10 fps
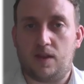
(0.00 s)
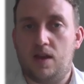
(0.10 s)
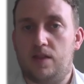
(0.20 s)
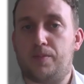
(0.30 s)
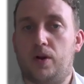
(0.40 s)

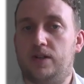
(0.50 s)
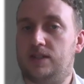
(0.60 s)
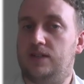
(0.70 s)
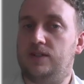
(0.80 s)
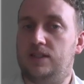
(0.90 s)
The
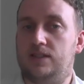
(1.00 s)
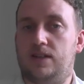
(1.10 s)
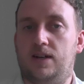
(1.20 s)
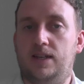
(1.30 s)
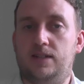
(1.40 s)
productivity
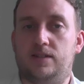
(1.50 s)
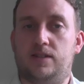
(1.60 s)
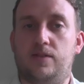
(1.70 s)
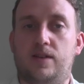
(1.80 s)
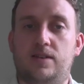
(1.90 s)
side,
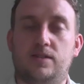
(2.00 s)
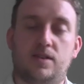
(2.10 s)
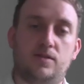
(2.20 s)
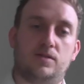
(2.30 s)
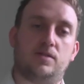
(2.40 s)
so
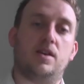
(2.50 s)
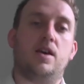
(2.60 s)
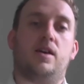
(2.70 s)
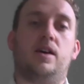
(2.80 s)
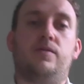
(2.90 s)
those
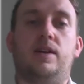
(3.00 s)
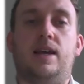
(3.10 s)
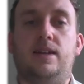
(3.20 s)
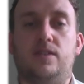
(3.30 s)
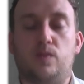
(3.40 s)
kind of
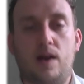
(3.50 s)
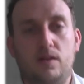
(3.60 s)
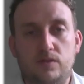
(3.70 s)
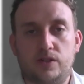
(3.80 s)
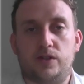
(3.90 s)
relate as
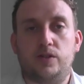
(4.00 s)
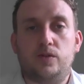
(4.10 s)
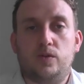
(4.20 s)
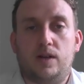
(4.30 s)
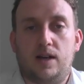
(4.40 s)
well
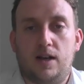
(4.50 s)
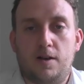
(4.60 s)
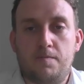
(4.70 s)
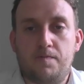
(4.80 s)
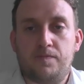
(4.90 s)
to
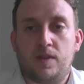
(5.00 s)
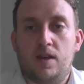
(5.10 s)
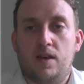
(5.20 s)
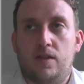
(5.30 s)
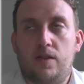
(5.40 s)

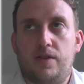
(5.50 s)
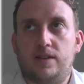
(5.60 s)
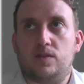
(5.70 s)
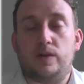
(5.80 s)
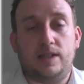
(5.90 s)
the
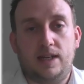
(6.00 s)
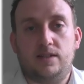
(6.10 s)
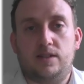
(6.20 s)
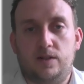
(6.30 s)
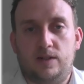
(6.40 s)
things that we
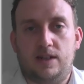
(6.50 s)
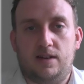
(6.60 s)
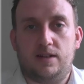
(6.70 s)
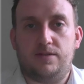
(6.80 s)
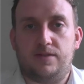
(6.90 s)
need to do in
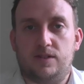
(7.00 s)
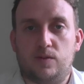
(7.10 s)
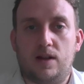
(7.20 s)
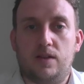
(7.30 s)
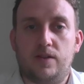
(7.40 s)
life as
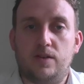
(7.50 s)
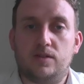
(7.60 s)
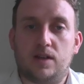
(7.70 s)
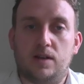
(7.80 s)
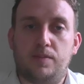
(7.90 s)
well, those
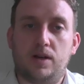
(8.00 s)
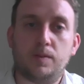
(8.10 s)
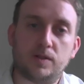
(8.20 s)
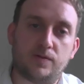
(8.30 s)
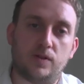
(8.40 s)
kind of
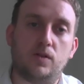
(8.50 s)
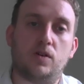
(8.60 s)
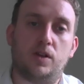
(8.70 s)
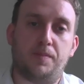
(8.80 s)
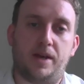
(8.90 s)
purposeful
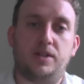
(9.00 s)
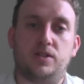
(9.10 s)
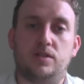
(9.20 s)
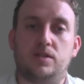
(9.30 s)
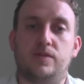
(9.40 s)

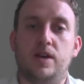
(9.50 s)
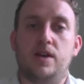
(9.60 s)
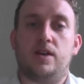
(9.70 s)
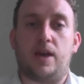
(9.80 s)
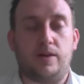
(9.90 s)
occupations of
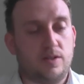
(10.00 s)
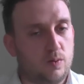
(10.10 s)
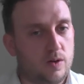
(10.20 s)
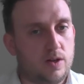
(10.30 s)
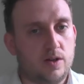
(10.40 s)
going to
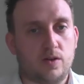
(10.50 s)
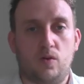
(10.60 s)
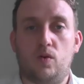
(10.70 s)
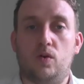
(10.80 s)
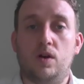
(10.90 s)
work
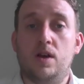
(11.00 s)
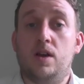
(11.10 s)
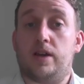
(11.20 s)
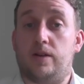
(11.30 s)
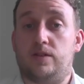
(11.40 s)
or
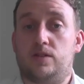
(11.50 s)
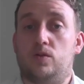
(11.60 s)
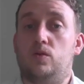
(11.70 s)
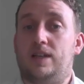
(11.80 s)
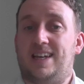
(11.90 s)
going to
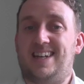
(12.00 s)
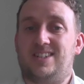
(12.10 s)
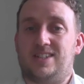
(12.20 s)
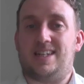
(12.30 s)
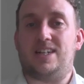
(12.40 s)
school,
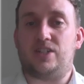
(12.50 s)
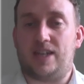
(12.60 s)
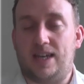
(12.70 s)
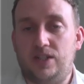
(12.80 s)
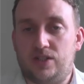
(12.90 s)
engaging in
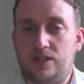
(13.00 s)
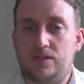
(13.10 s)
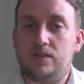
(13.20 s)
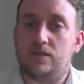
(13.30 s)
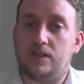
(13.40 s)

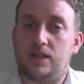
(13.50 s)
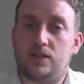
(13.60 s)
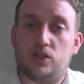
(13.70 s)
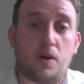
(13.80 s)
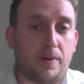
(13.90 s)
education,
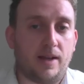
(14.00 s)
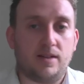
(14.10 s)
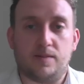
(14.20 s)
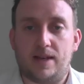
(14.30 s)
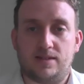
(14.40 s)
shopping,
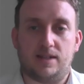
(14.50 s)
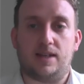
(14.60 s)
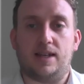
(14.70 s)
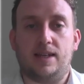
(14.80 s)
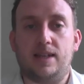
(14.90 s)
domestic
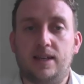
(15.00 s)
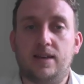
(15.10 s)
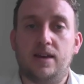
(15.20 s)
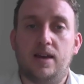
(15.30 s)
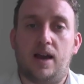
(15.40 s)

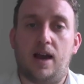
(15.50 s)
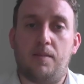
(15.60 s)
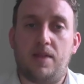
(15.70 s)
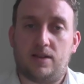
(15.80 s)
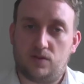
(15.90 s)
cleaning,
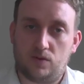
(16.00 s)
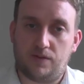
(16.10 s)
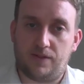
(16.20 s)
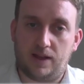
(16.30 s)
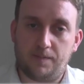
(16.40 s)
that sort
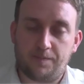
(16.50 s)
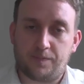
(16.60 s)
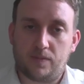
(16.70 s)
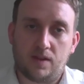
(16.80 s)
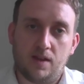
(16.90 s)
of thing.
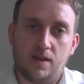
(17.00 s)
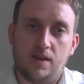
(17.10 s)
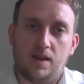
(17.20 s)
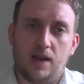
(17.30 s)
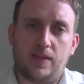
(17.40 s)

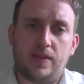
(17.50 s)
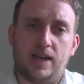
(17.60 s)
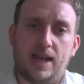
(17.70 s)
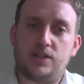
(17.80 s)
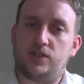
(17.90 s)
And then the
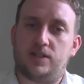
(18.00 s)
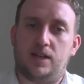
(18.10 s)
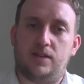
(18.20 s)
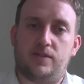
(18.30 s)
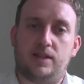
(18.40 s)
leisure
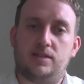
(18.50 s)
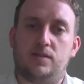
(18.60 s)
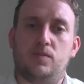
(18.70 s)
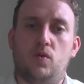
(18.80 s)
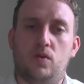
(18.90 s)
side of things is
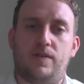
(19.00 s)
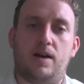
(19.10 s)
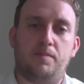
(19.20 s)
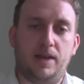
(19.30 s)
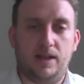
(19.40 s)
more of
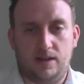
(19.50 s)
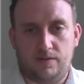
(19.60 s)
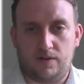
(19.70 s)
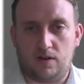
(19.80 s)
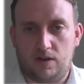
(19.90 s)
our
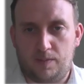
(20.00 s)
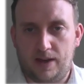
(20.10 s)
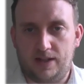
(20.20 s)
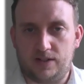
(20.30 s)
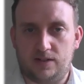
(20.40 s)
meaningful
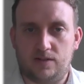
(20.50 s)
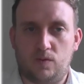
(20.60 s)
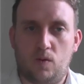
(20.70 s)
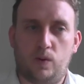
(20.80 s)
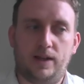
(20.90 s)
occupations, of
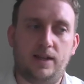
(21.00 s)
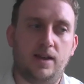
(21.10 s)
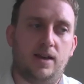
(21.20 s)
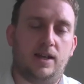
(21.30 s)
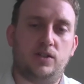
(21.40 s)
what we
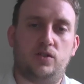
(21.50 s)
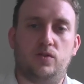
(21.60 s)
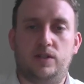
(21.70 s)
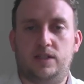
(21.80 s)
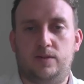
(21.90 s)

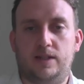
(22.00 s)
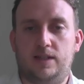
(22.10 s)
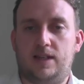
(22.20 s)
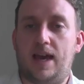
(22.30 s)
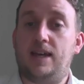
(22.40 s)
enjoy to
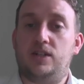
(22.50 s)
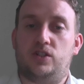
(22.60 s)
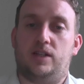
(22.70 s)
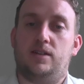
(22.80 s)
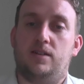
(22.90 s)
engage
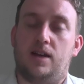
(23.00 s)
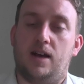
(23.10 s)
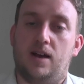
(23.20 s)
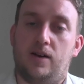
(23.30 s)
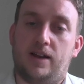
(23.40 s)
in
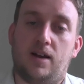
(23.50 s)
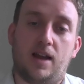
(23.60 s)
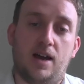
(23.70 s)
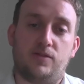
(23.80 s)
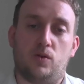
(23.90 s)
our
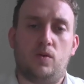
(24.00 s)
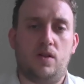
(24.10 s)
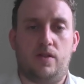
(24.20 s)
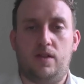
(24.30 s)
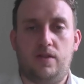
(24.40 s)
lives, or
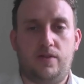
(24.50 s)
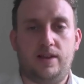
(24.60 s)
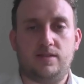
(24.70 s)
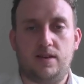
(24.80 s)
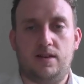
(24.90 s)
what
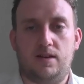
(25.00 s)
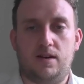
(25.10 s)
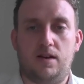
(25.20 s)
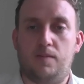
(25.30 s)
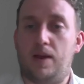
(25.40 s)
things that
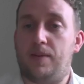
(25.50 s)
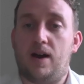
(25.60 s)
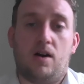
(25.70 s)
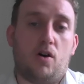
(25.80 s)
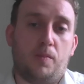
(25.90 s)
maybe our
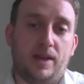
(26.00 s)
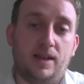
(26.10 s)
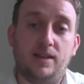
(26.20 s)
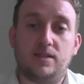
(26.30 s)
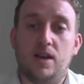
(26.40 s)

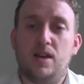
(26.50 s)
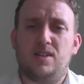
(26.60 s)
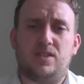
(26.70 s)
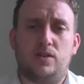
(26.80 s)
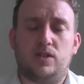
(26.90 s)
hobbies,
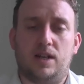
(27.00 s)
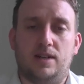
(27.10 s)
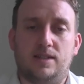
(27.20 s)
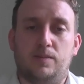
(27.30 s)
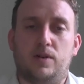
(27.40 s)

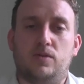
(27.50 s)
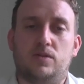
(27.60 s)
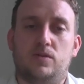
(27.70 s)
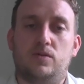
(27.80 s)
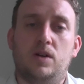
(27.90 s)
socializing, but
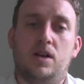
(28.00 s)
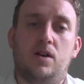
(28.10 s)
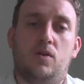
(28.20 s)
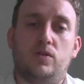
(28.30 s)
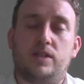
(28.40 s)
also
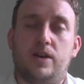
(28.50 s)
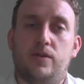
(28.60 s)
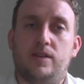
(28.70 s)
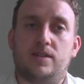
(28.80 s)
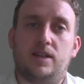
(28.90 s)

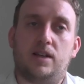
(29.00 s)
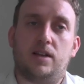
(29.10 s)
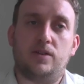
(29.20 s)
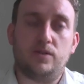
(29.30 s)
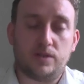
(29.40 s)
this can
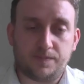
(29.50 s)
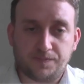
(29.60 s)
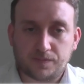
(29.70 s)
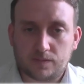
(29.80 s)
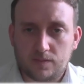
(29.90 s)
include
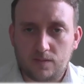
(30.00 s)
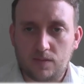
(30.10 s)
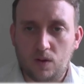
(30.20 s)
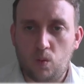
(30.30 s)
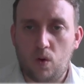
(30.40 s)

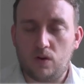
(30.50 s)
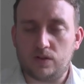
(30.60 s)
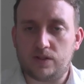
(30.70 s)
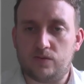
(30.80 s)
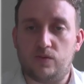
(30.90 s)

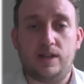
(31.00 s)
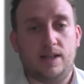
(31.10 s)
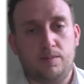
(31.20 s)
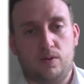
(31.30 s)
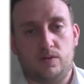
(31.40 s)
what's really
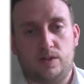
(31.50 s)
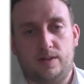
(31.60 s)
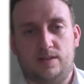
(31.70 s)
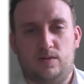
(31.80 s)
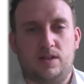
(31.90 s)
important to
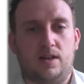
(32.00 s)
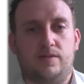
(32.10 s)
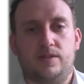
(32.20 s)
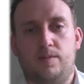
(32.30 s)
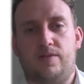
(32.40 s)
us and kind of
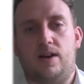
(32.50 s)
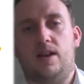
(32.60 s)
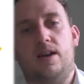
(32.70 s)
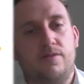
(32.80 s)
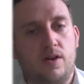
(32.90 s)
some of our
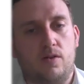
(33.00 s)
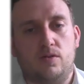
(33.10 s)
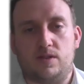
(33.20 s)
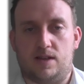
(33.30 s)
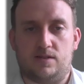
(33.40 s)
life
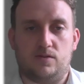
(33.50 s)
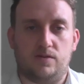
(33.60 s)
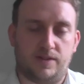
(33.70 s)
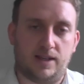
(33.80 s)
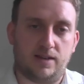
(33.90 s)
goals, that sort of
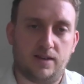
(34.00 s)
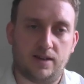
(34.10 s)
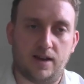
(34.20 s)
thing.